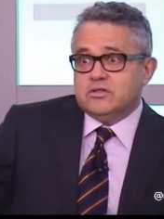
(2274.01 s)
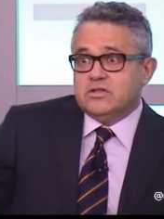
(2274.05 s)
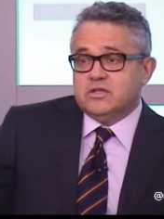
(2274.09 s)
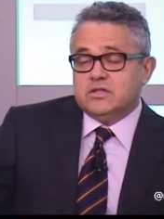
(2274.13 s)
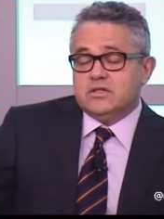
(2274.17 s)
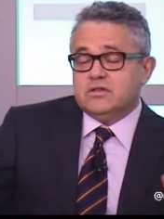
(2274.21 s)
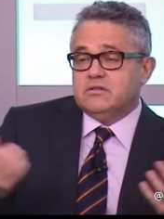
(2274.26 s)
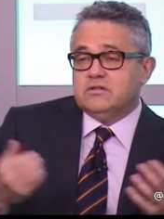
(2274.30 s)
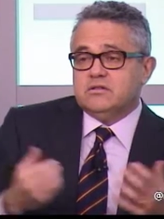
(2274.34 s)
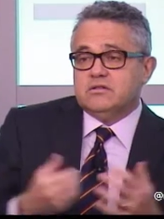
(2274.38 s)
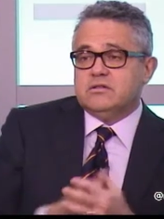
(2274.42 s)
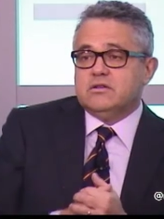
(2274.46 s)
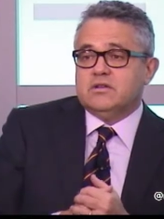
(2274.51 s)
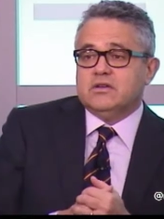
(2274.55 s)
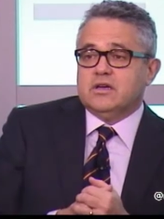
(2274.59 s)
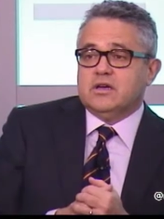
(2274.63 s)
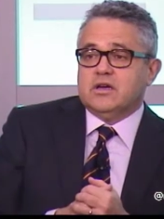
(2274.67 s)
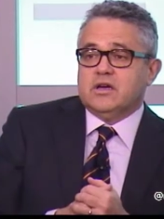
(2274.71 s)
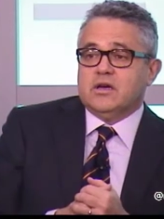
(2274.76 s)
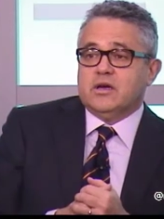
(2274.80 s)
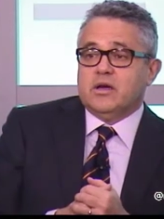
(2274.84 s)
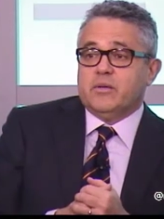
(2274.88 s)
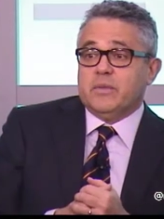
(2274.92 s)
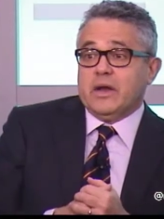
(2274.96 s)
need,
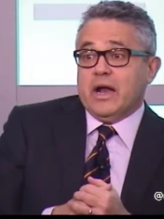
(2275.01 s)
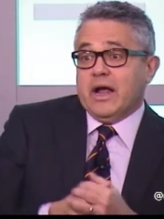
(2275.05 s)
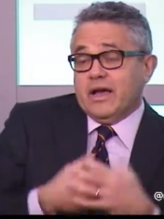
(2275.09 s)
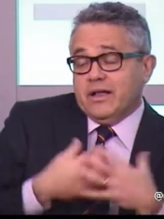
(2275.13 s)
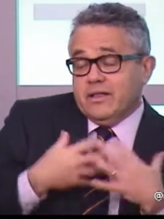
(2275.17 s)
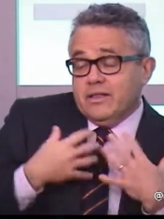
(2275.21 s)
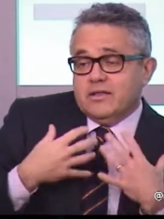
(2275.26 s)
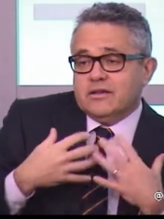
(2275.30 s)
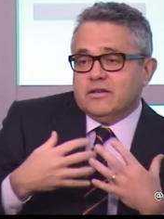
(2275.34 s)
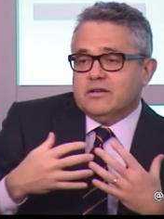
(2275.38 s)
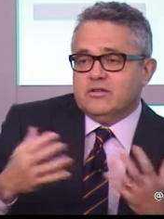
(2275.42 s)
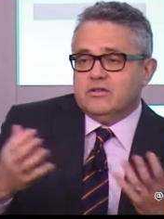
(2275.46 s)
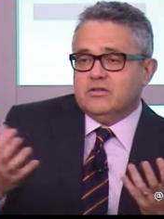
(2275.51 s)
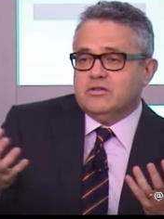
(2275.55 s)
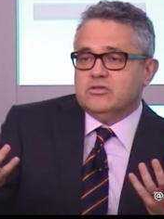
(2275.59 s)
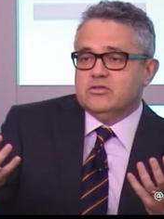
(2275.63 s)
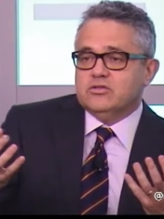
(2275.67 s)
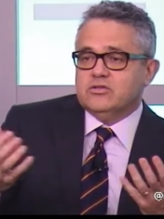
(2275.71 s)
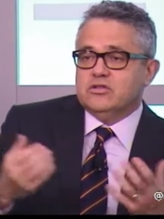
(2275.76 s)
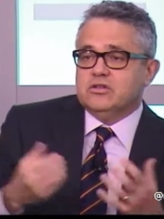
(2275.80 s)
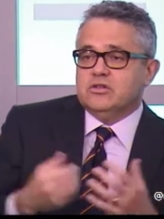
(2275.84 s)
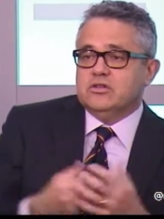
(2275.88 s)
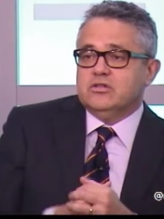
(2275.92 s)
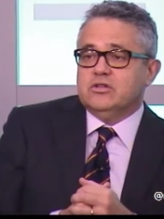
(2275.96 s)
I mean, I think
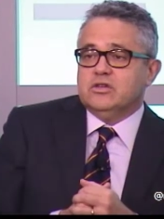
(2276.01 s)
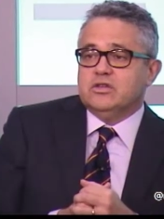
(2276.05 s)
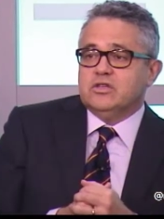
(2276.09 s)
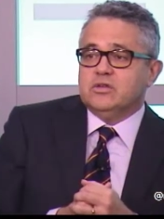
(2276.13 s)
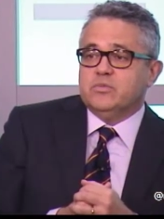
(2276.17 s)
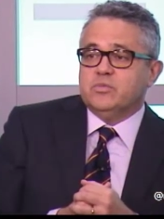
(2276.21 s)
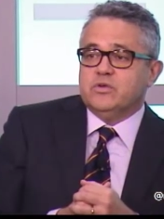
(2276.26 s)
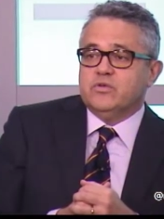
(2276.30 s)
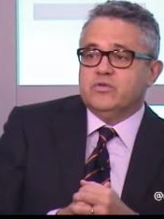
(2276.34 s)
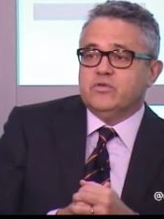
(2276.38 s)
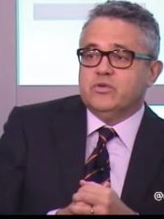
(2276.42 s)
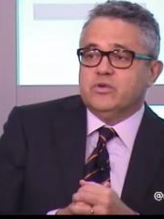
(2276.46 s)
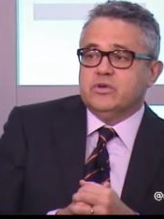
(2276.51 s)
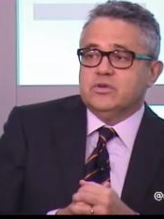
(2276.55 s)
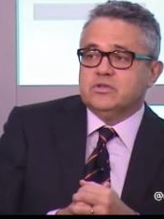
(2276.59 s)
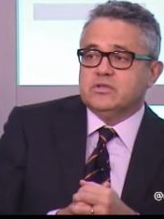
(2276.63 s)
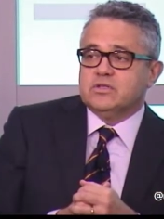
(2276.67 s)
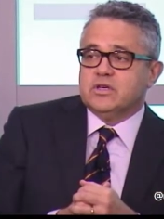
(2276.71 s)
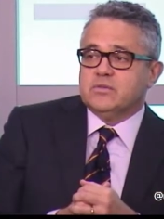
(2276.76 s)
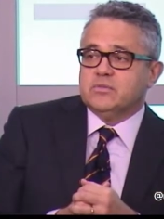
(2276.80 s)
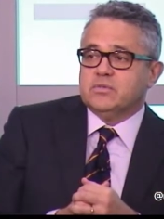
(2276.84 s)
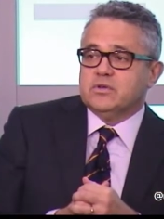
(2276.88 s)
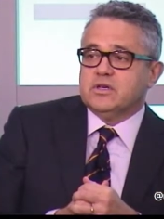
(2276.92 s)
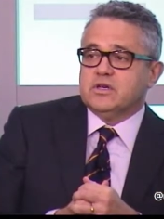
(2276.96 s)
you need to be for
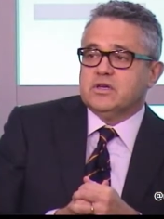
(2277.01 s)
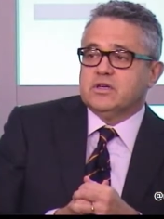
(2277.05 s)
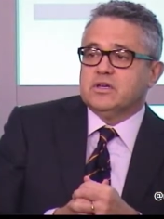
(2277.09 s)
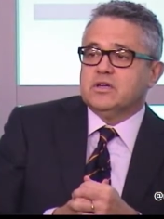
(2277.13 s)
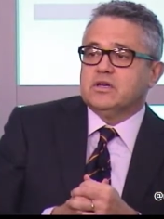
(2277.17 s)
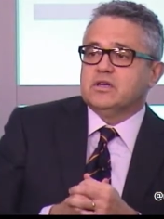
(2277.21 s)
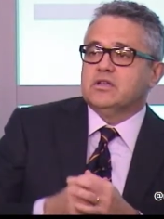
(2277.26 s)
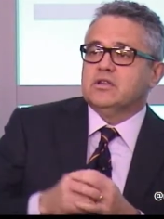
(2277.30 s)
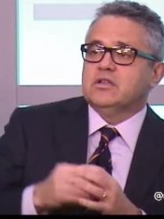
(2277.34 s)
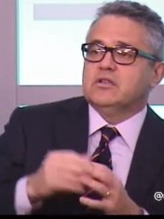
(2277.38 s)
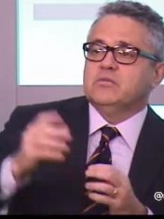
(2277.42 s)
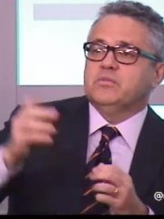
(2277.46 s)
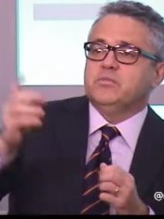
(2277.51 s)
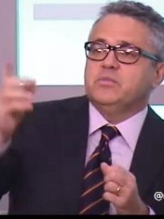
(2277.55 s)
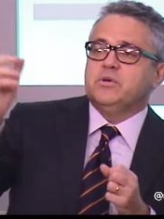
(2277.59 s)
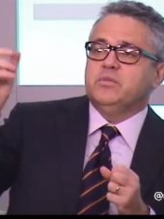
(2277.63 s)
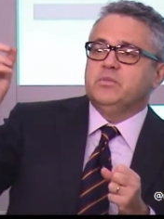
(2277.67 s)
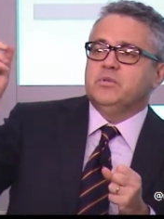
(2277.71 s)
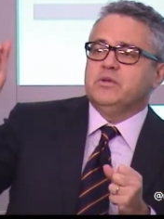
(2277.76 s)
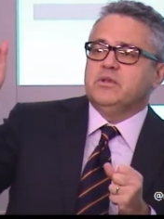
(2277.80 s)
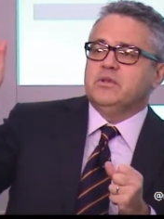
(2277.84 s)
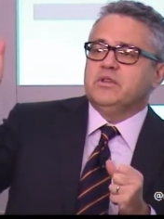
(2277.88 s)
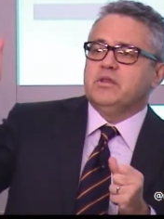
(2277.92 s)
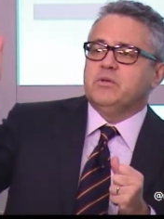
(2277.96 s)
something.
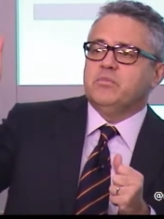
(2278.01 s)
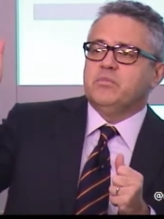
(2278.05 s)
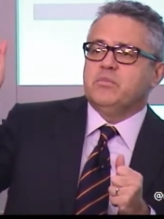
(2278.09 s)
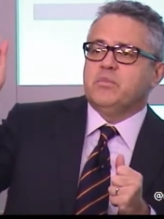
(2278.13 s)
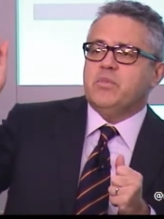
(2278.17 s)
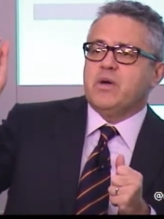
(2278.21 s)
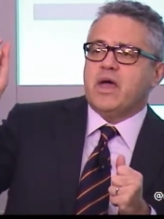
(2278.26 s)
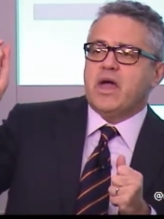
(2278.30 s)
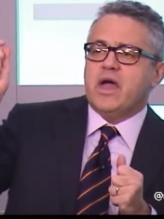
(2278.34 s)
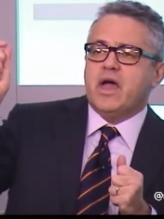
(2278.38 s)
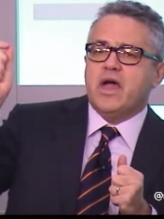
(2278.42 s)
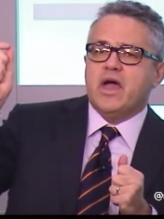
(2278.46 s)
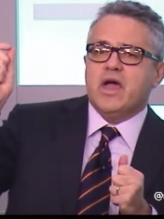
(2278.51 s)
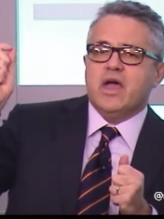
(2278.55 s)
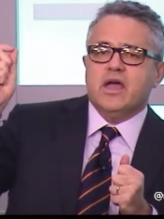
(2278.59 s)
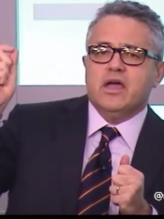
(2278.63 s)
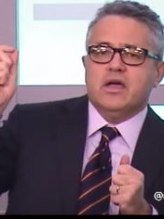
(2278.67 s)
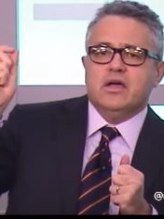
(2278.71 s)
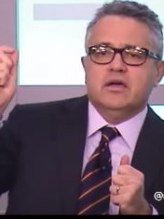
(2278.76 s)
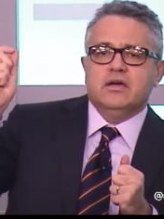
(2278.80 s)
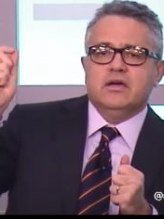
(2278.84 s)
People in the back,